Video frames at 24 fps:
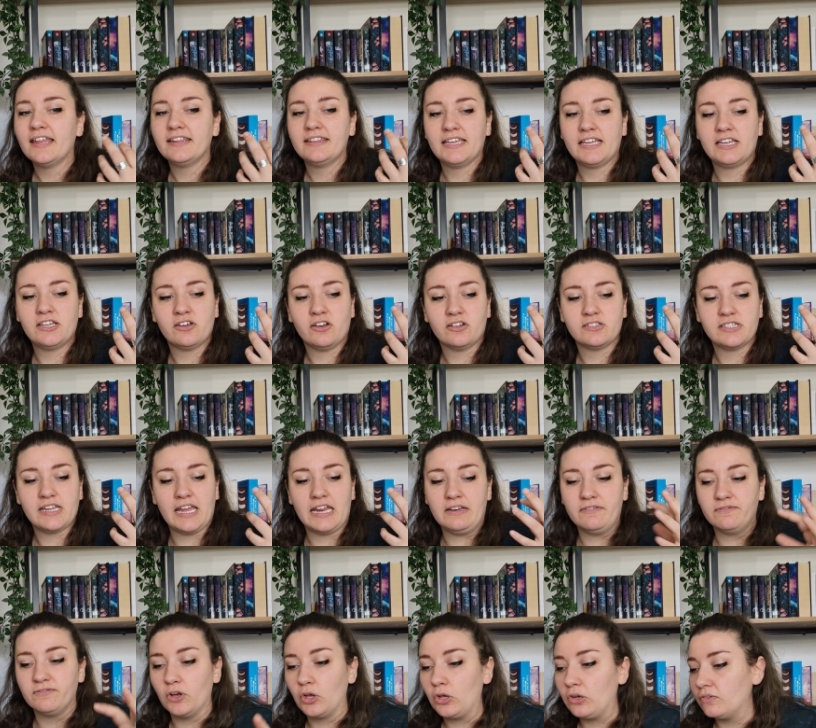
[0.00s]
They're not
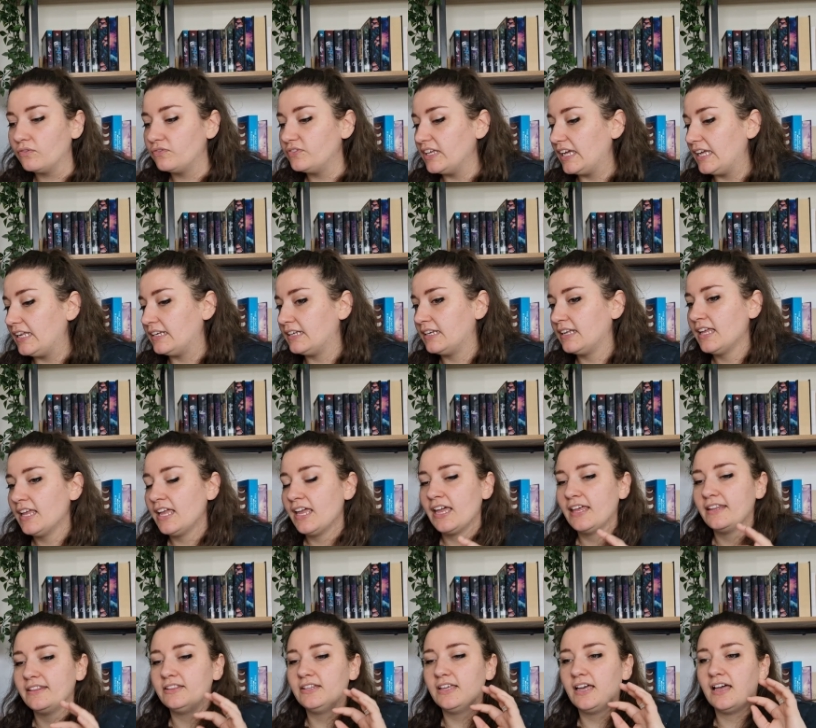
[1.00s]
involved in
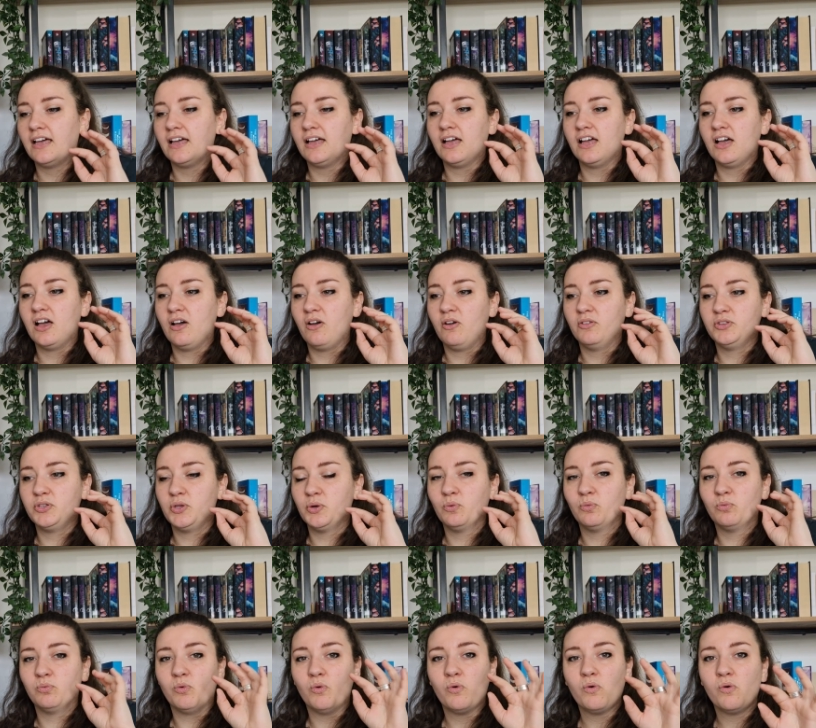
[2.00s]
the the
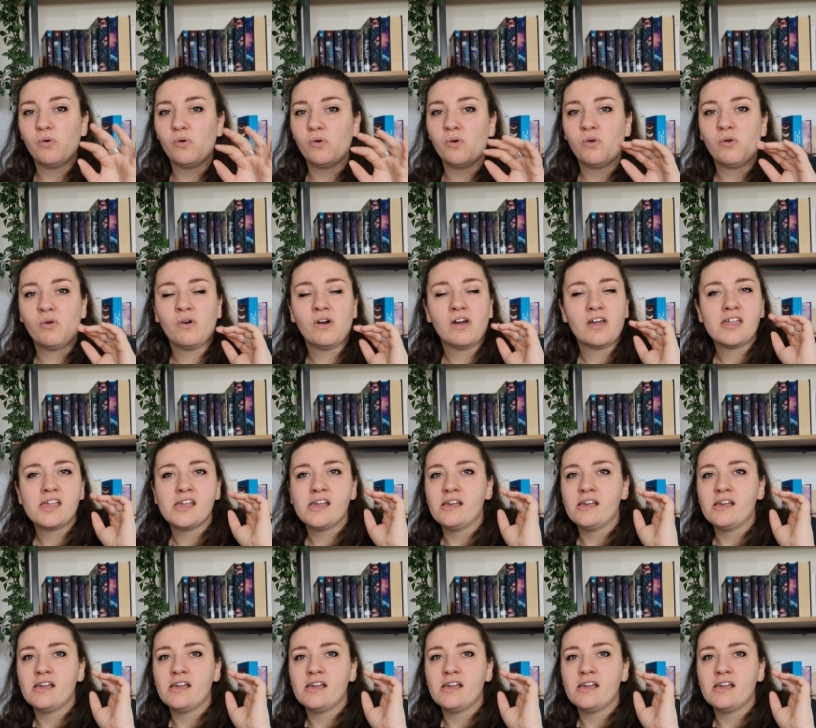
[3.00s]
war